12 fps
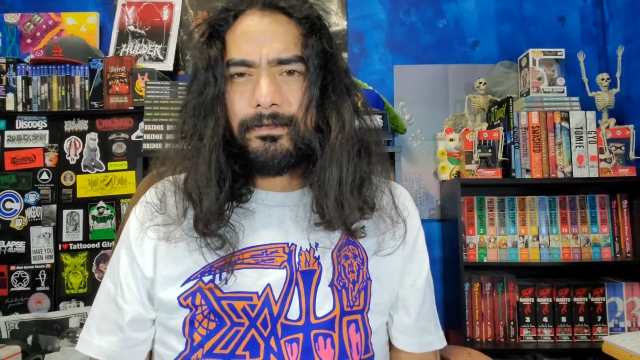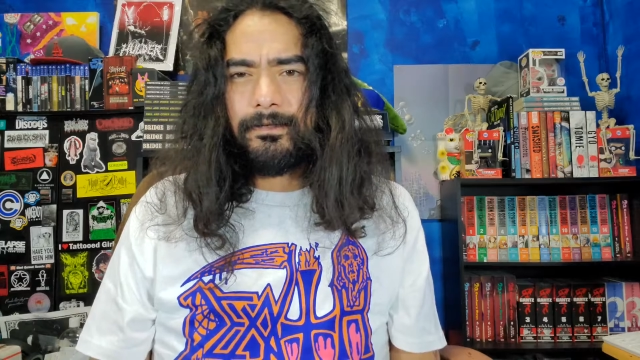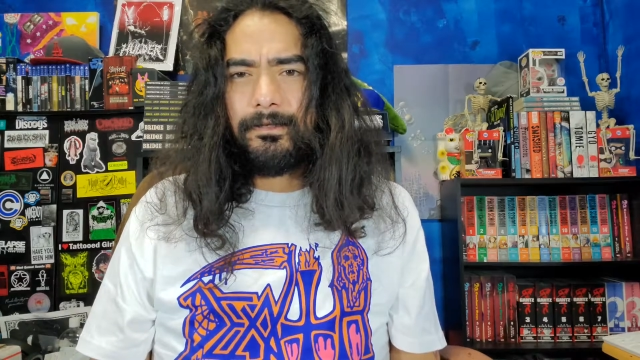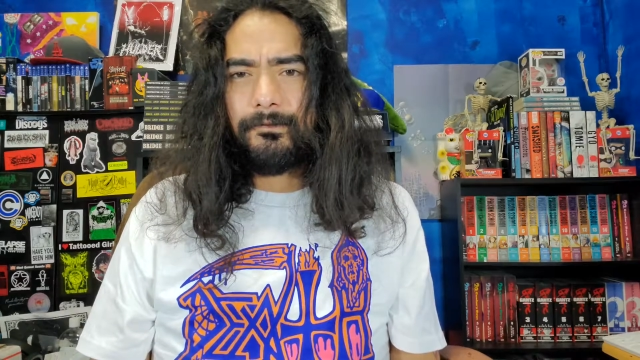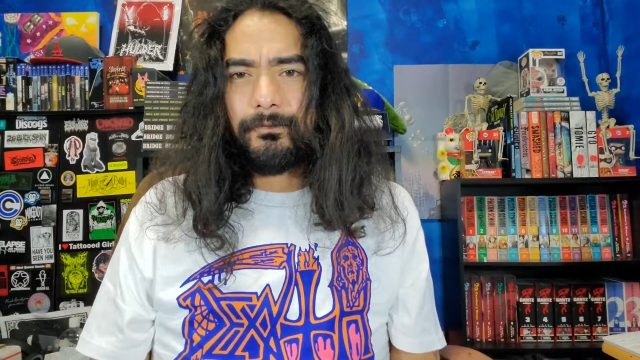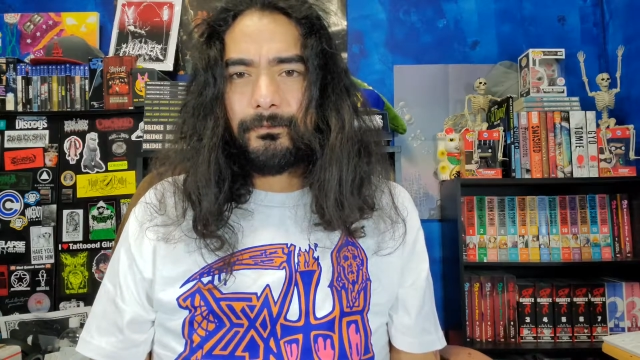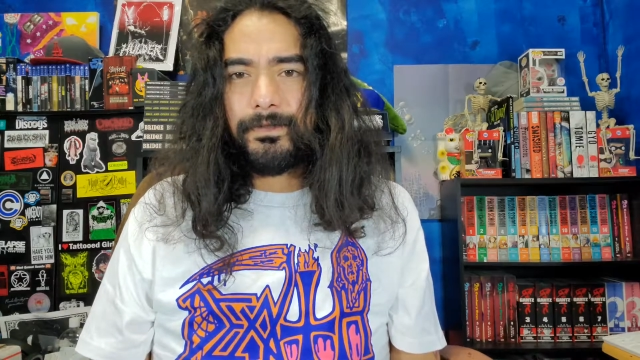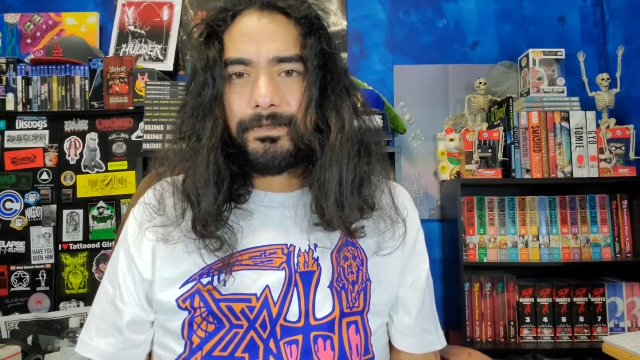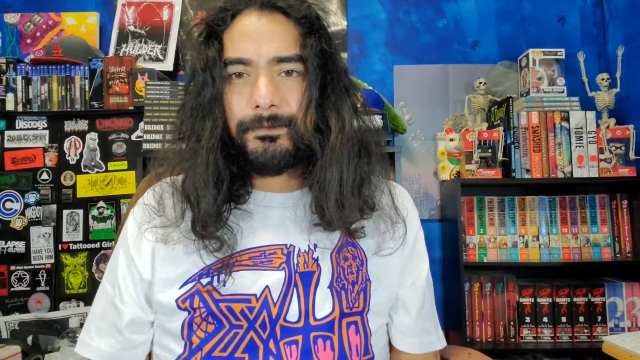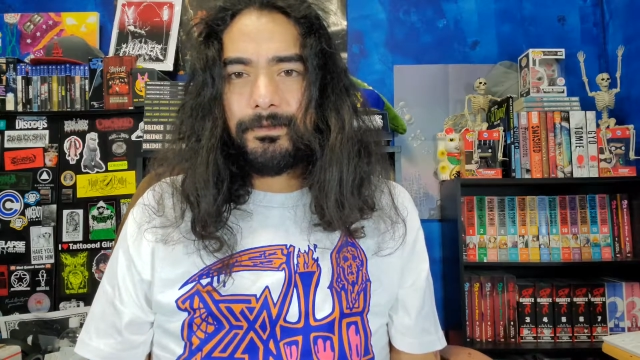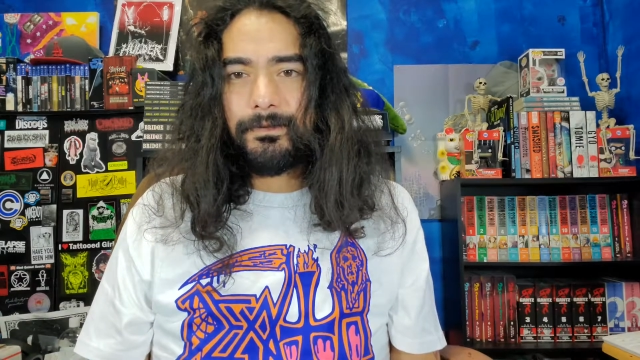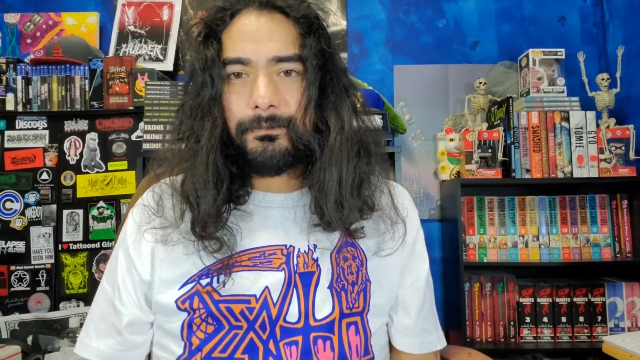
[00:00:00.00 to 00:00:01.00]
anyone
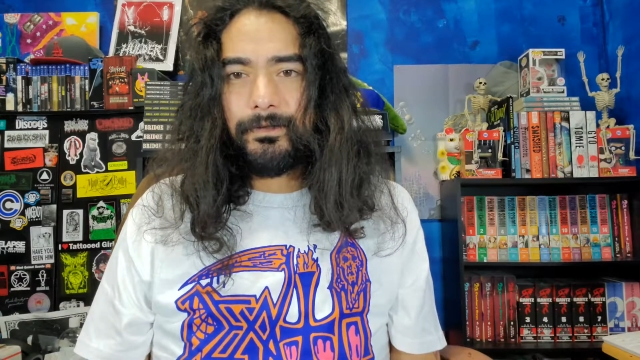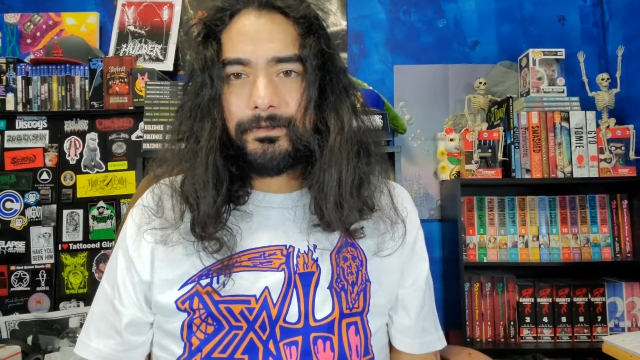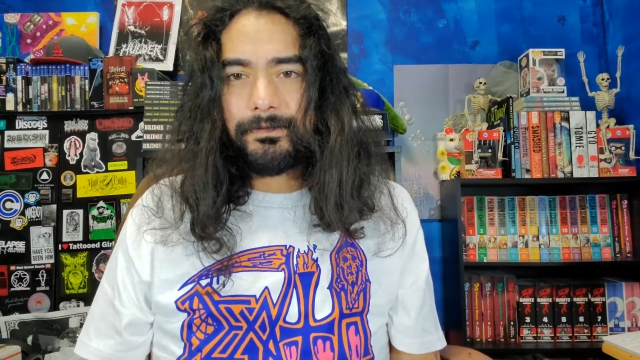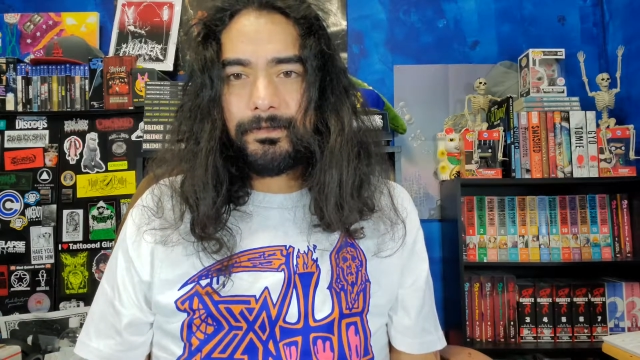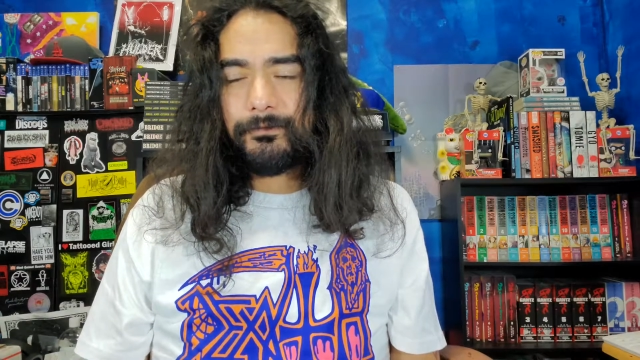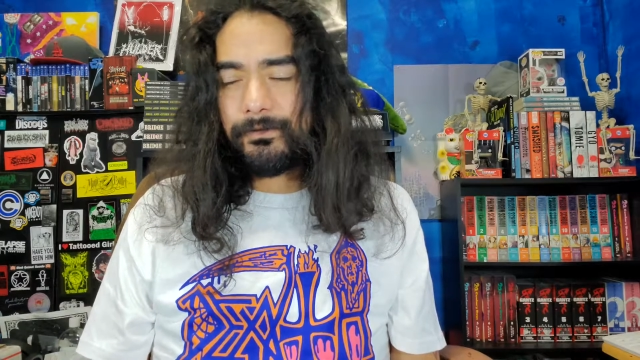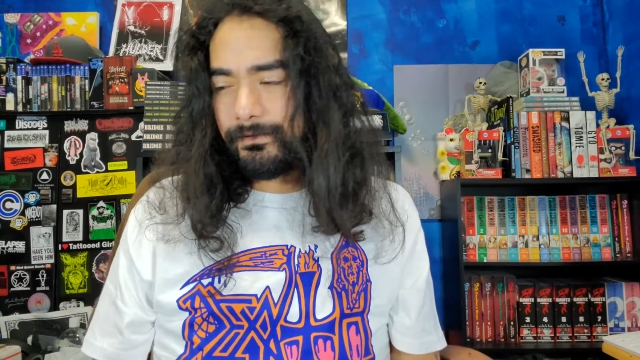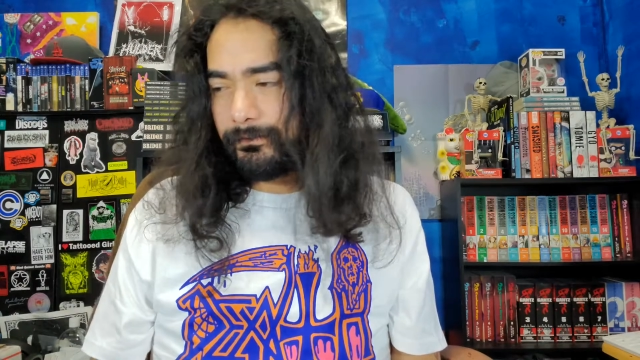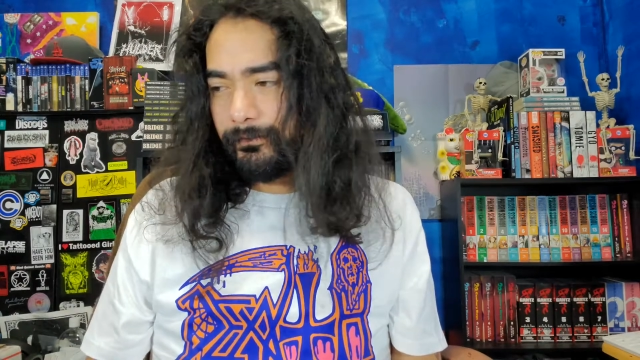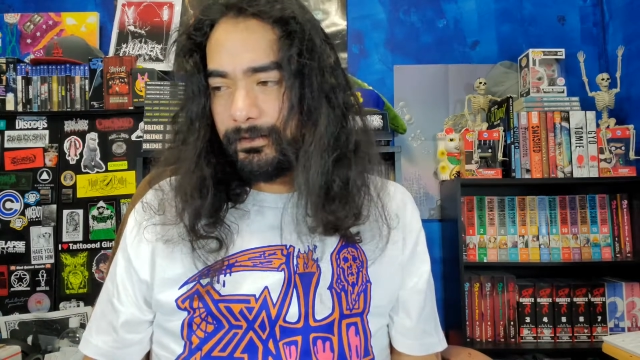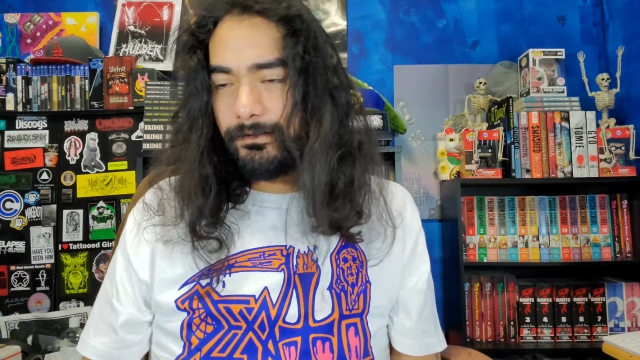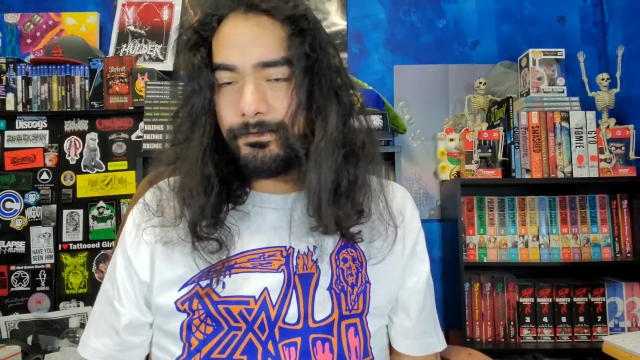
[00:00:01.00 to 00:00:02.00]
beats me to the punch, I'm sure
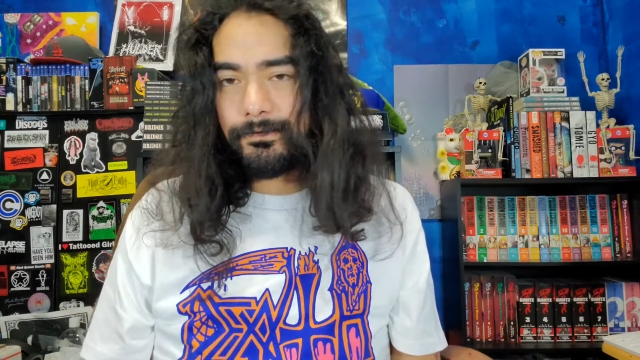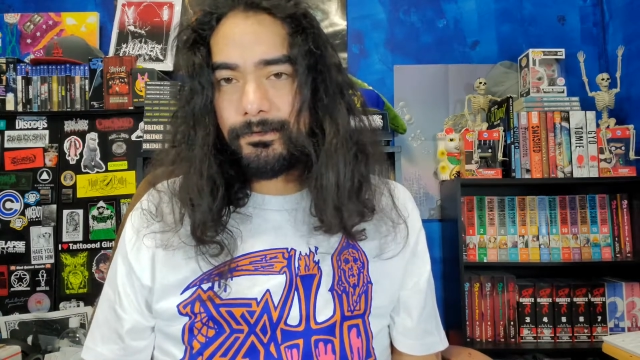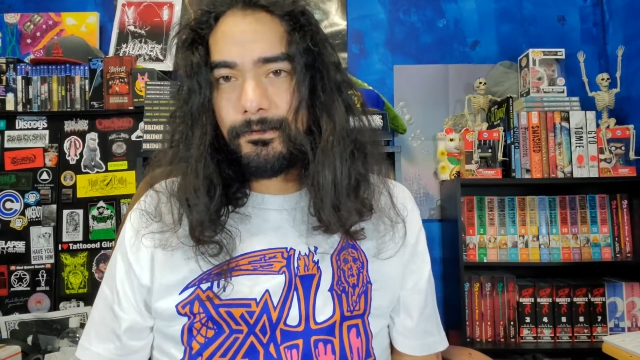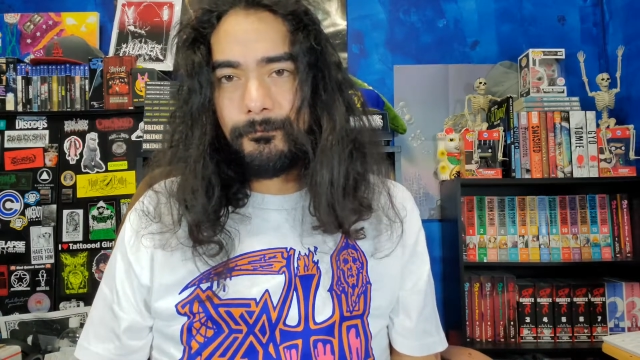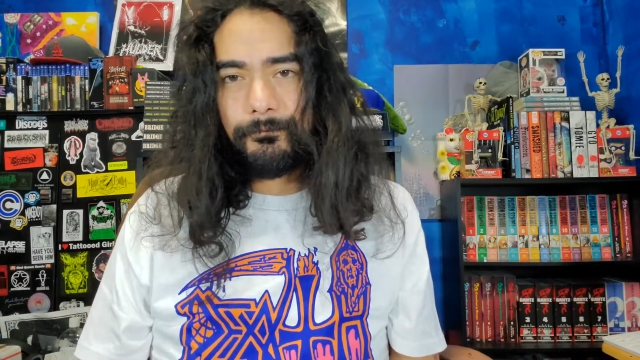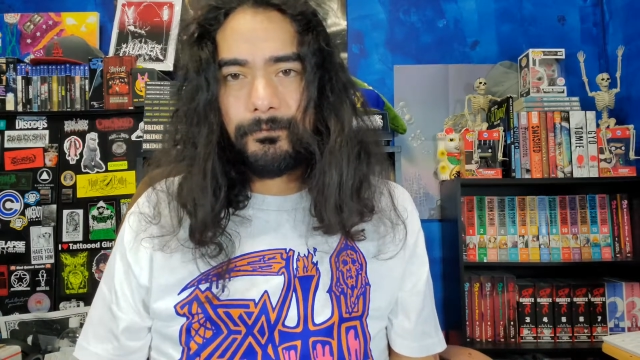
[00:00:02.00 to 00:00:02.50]
somebody else did.